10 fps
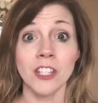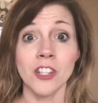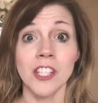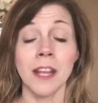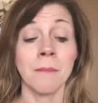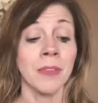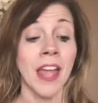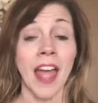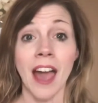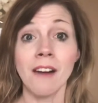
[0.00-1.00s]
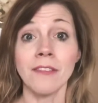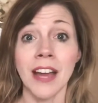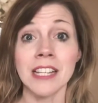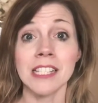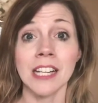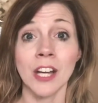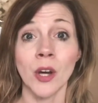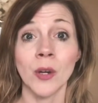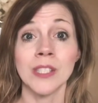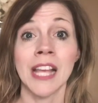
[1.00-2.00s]
it, how fast it
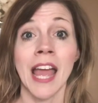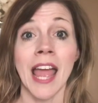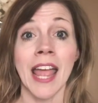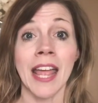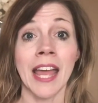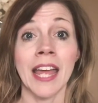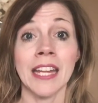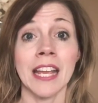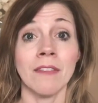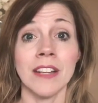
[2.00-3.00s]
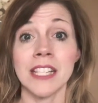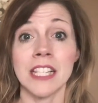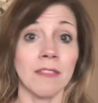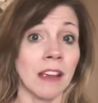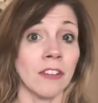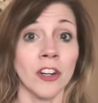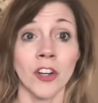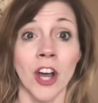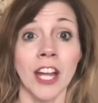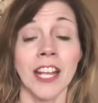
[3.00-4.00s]
goes, and if it's his favorite or
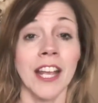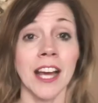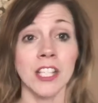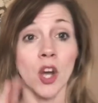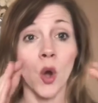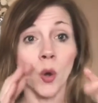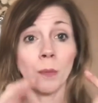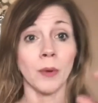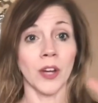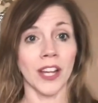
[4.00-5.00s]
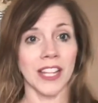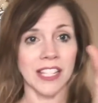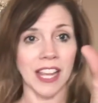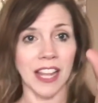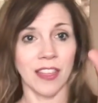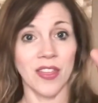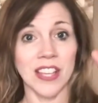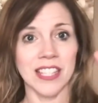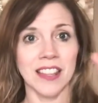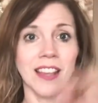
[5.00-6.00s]
not. He has a whole book, it's like
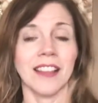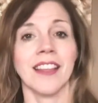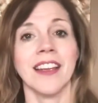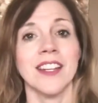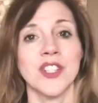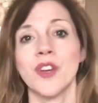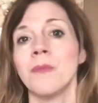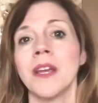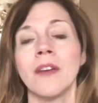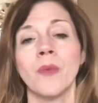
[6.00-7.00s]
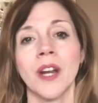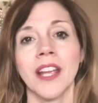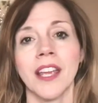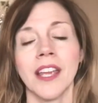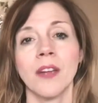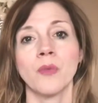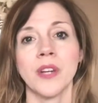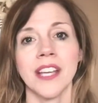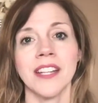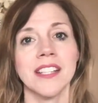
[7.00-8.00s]
this thick, that he showed me, where he
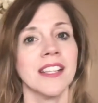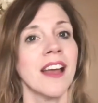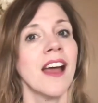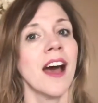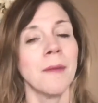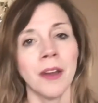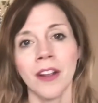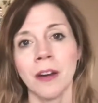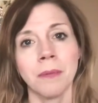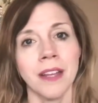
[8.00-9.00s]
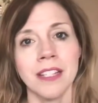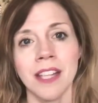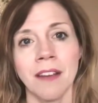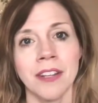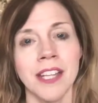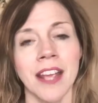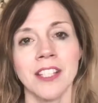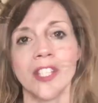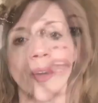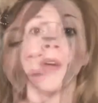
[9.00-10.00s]
reads about airplanes every day.
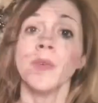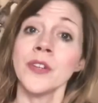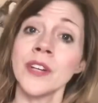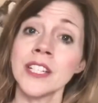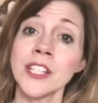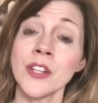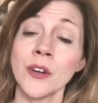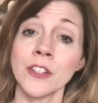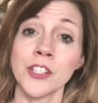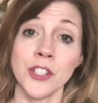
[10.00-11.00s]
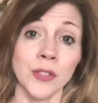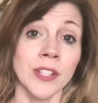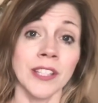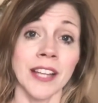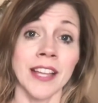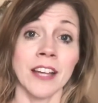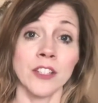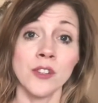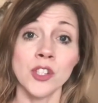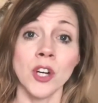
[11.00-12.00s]
So when you get to know your student like that,
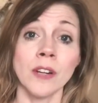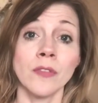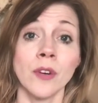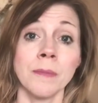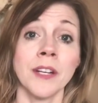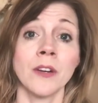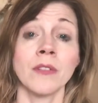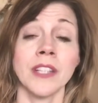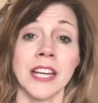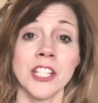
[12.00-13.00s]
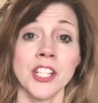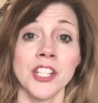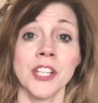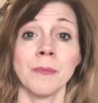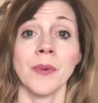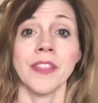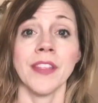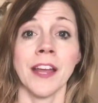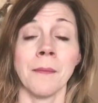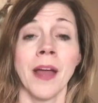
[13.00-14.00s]
you start forming a relationship with
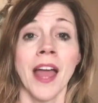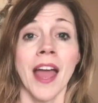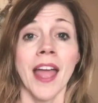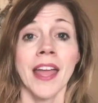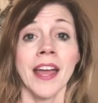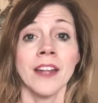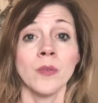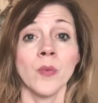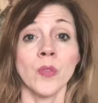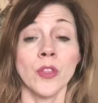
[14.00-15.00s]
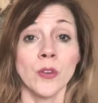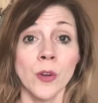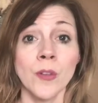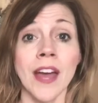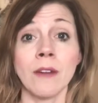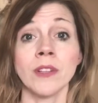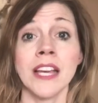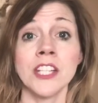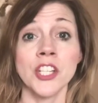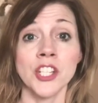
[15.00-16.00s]
them, and through that
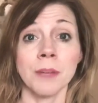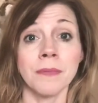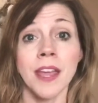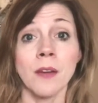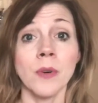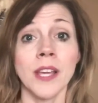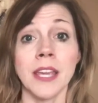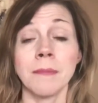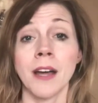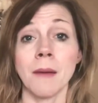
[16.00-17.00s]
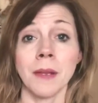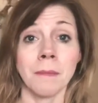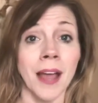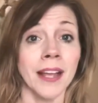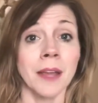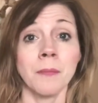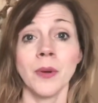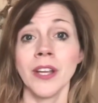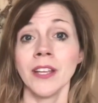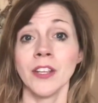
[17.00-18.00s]
relationship they will keep coming back and
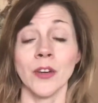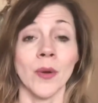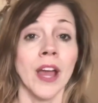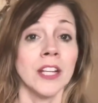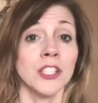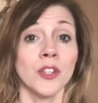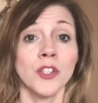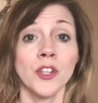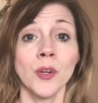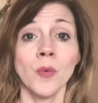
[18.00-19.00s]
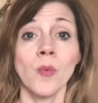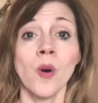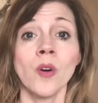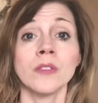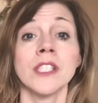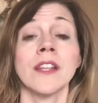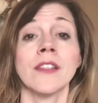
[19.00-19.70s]
booking you. So you want the